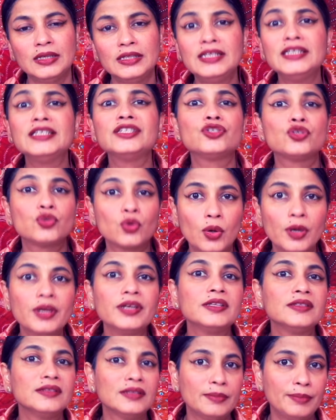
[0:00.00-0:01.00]

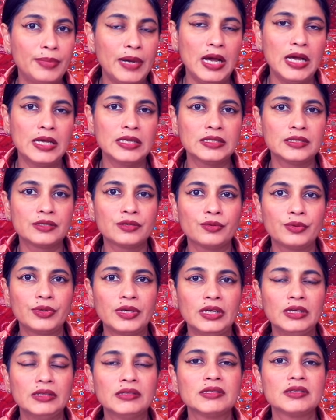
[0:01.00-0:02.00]
destroyed in the past.
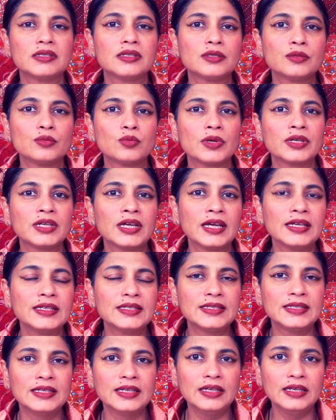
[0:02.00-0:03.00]
Okay, this is what I
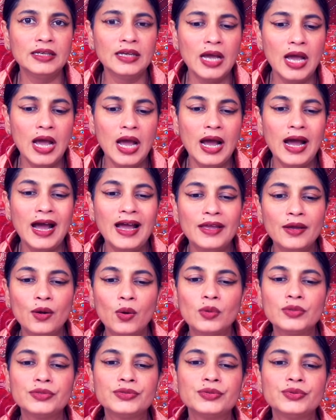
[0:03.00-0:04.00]
see. I
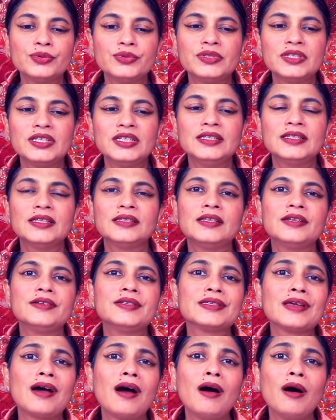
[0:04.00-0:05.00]
also see that there
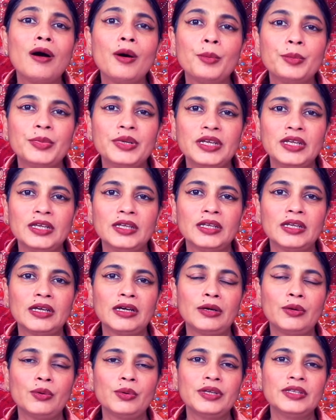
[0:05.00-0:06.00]
is harmony
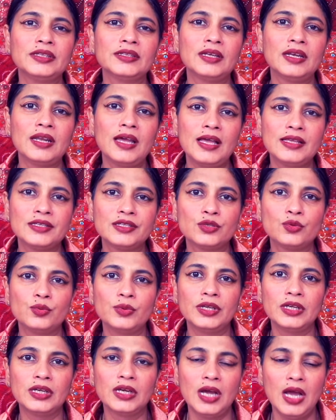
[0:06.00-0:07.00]
now in the last
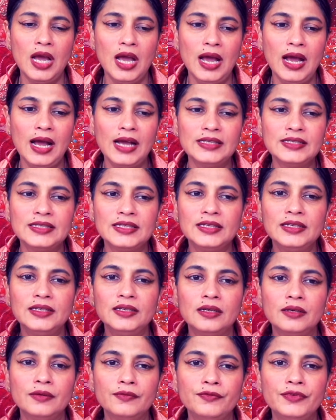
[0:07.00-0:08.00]
week. I see
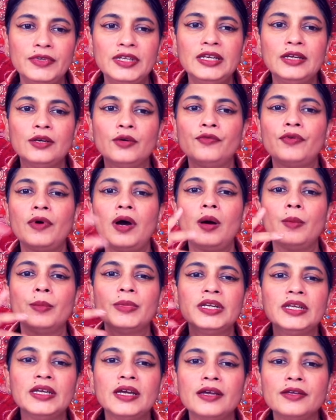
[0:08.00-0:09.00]
a feeling of
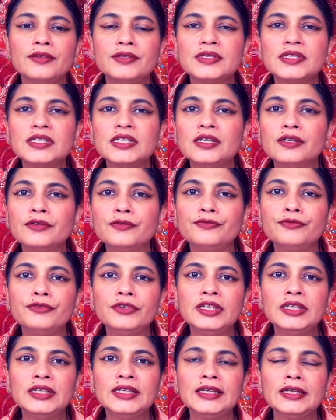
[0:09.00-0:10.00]
harmony. I see a
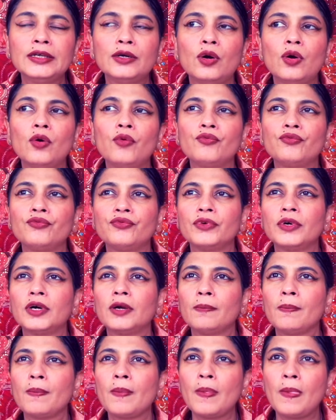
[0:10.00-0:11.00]
feeling of
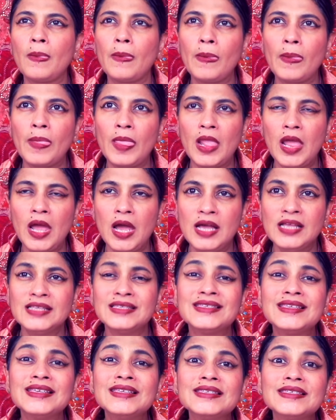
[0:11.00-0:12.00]

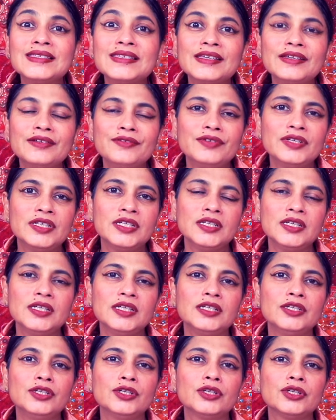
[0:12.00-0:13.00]

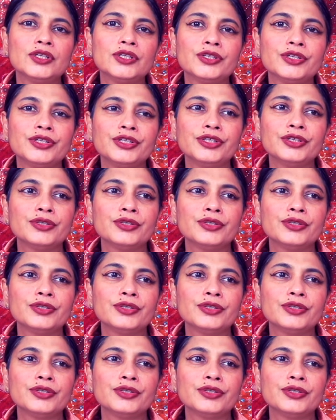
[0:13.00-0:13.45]
sincerity in your